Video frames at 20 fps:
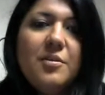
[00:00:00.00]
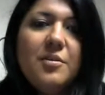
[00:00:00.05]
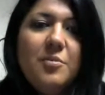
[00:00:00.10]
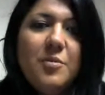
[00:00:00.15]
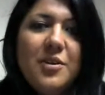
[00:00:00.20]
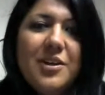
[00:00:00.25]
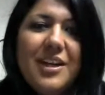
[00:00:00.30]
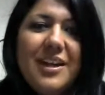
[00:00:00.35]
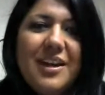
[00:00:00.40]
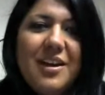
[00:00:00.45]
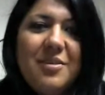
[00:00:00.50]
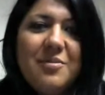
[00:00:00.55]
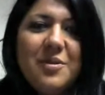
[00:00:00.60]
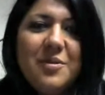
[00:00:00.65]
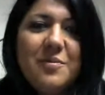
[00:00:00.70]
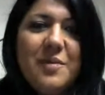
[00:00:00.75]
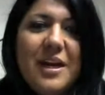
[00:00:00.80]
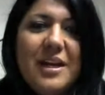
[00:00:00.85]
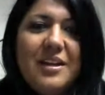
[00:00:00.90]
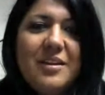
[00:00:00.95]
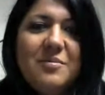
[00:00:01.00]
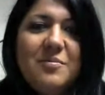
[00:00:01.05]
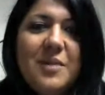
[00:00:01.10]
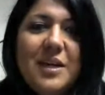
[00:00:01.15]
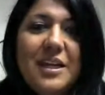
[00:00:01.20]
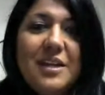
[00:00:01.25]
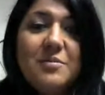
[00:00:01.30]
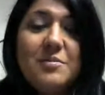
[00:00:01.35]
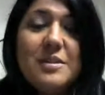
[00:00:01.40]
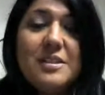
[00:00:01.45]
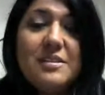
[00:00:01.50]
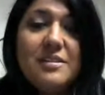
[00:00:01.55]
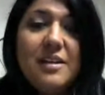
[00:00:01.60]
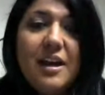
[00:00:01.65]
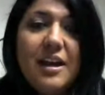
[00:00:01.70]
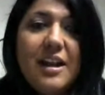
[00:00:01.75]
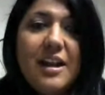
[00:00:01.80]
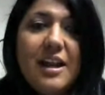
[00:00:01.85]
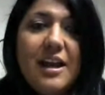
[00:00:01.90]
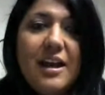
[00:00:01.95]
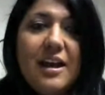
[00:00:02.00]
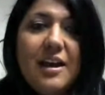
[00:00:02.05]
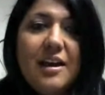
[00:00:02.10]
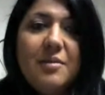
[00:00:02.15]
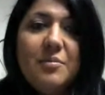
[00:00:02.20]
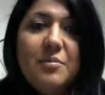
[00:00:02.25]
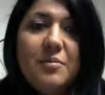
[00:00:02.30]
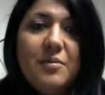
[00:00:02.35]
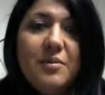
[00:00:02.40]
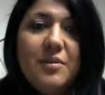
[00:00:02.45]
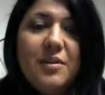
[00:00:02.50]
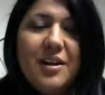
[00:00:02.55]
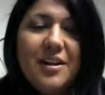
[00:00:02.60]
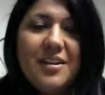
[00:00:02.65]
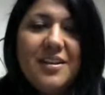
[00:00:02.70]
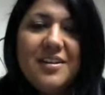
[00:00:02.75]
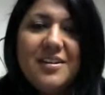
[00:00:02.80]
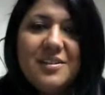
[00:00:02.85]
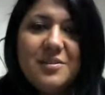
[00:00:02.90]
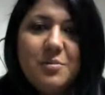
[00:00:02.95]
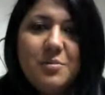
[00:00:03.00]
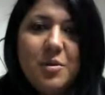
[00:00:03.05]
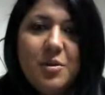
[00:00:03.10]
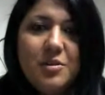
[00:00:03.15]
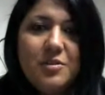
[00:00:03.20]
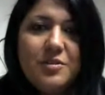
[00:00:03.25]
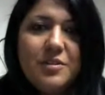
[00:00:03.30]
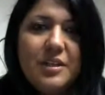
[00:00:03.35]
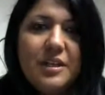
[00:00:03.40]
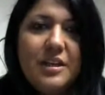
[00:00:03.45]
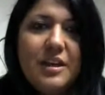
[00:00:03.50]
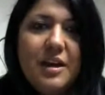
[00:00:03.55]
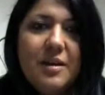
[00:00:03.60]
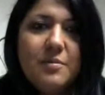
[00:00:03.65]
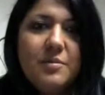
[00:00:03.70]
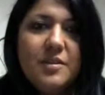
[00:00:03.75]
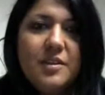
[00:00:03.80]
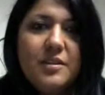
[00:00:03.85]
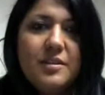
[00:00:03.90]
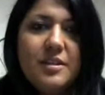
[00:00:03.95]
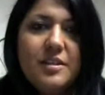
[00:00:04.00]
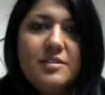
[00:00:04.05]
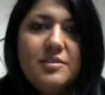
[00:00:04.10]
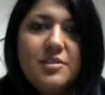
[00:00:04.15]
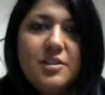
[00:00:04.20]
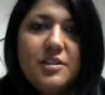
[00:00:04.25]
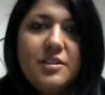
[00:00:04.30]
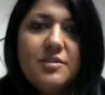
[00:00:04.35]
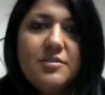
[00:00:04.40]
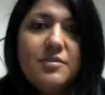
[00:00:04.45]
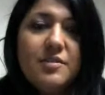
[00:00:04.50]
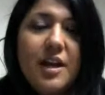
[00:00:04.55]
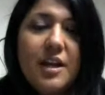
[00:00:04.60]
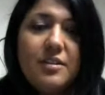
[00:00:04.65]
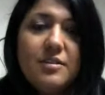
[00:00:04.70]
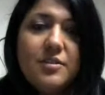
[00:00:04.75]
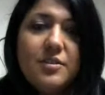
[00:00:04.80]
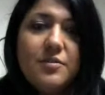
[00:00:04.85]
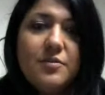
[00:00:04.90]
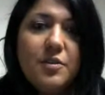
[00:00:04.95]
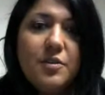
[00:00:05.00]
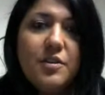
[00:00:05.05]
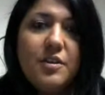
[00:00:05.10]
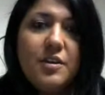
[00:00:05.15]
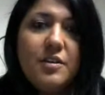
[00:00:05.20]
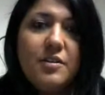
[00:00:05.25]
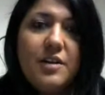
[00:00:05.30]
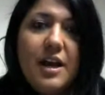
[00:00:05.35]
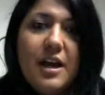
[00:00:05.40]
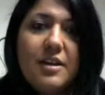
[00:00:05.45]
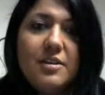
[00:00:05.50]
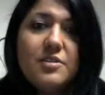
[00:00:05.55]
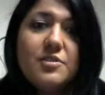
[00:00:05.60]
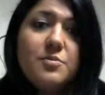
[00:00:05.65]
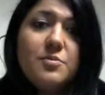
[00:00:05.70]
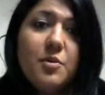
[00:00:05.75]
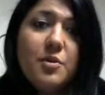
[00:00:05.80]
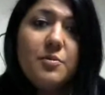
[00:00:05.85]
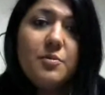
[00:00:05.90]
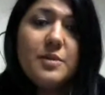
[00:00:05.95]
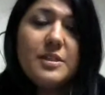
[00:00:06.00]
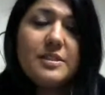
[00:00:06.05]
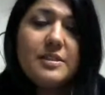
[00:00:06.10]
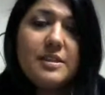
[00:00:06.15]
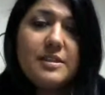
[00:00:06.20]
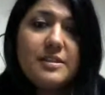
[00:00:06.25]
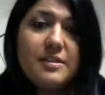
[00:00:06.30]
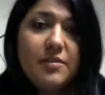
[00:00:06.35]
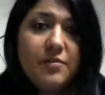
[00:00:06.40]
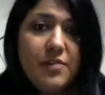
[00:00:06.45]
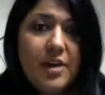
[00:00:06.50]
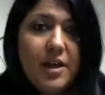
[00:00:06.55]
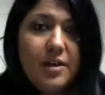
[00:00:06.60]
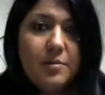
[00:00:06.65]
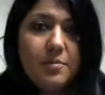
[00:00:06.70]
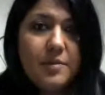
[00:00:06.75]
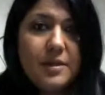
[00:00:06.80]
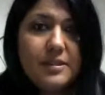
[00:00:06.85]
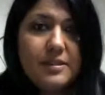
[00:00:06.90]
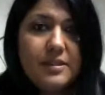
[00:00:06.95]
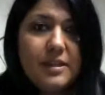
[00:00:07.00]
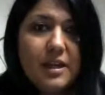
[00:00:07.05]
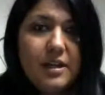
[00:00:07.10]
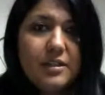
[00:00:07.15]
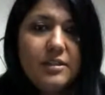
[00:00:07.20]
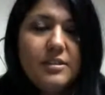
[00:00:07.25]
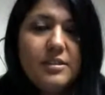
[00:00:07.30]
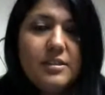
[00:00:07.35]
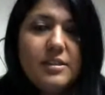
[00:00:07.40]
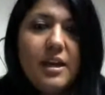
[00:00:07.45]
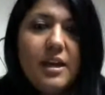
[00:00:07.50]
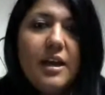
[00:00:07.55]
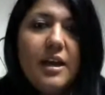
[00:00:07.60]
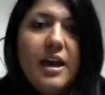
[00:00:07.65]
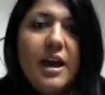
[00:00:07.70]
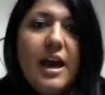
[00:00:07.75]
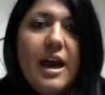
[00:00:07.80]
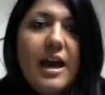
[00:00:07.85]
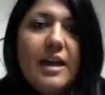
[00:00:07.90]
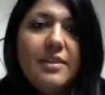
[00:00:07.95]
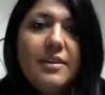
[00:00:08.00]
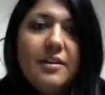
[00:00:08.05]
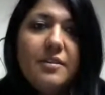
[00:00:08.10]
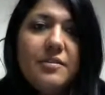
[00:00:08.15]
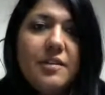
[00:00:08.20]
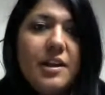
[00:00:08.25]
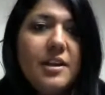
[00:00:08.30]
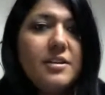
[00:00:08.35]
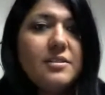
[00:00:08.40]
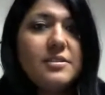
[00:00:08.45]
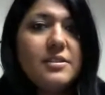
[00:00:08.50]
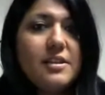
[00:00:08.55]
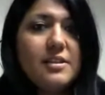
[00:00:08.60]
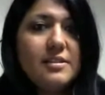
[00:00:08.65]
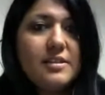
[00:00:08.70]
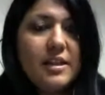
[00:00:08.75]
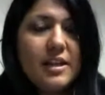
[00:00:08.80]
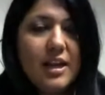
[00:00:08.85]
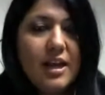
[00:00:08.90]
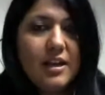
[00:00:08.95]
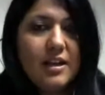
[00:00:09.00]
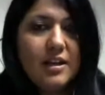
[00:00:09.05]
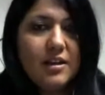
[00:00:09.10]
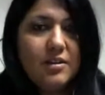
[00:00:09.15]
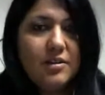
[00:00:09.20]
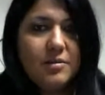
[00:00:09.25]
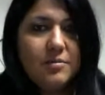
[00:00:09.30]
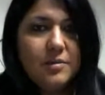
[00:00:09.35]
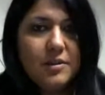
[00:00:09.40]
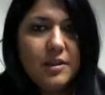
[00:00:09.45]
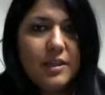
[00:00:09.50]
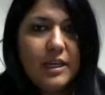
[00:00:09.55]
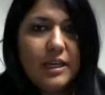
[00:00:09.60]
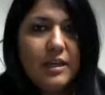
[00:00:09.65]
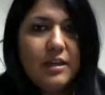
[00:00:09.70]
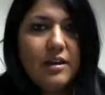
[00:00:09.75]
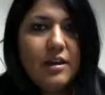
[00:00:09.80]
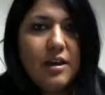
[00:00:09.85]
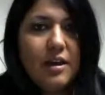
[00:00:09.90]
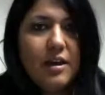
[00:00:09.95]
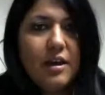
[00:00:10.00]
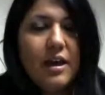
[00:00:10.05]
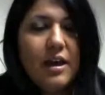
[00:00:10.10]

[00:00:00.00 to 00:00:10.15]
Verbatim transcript: Good morning, everybody. My name is Carla Cardenas-Boldery. I'm the District Director for the Ohio Small Business Development Centers at the Greater Cincinnati Urban League.